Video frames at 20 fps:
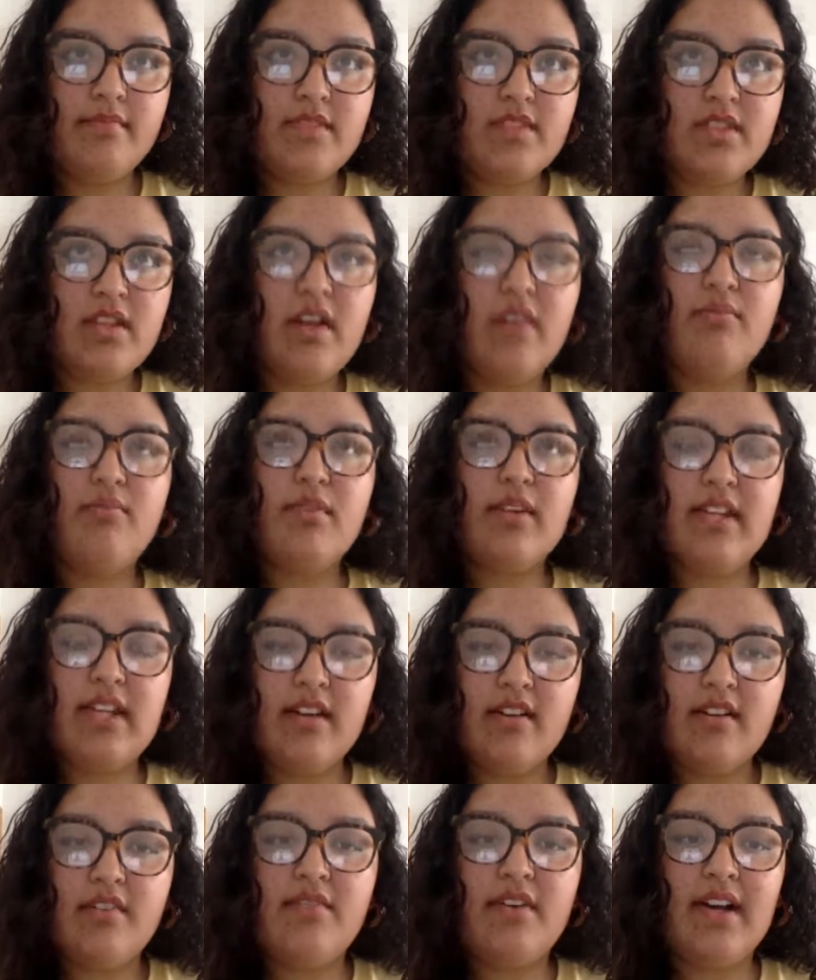sophomore
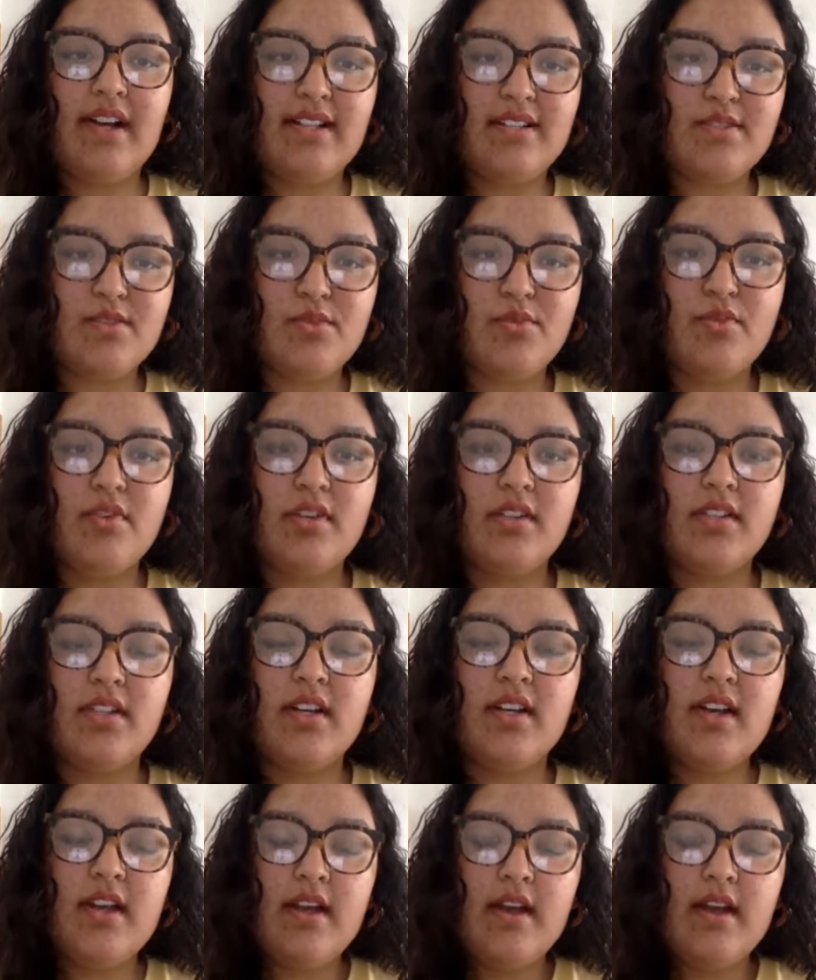year of high school.